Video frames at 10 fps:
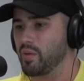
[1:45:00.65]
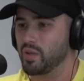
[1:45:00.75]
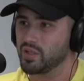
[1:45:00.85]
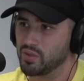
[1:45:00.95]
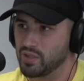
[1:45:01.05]
We're
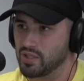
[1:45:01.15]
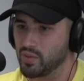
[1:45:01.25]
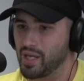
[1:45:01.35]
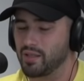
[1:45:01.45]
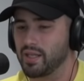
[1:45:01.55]
gonna do it this
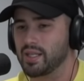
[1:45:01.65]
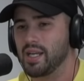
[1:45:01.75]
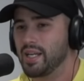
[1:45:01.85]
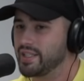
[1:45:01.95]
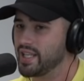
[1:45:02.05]
way. And they're like,
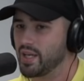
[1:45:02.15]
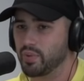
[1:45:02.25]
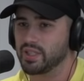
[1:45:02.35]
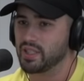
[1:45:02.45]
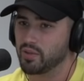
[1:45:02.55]
yeah,
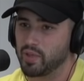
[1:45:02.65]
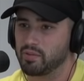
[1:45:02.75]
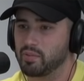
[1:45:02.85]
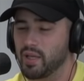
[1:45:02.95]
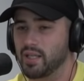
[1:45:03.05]
but you know, blah
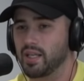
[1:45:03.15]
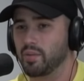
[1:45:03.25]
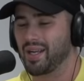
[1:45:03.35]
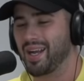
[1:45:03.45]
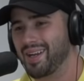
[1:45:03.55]
blah blah. And I'm
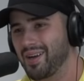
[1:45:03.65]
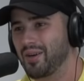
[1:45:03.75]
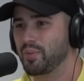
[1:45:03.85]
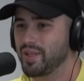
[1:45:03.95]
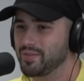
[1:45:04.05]
I
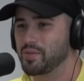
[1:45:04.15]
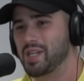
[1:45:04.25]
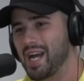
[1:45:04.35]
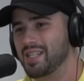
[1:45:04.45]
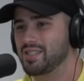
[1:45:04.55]
know, but we,
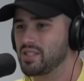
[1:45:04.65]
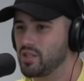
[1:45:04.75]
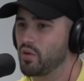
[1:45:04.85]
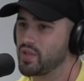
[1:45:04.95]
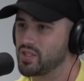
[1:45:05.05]
I, you
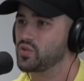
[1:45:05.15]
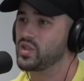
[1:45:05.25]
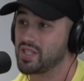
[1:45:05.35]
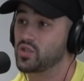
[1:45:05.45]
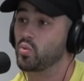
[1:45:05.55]
know, this is
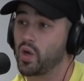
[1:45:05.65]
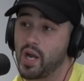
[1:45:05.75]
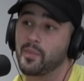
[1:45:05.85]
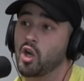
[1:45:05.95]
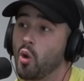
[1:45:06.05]
this is what
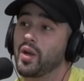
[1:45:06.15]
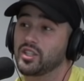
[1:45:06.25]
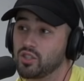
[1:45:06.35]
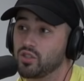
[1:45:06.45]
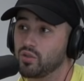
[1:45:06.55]
I'm going
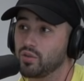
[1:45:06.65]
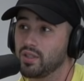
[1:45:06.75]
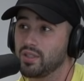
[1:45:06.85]
to do.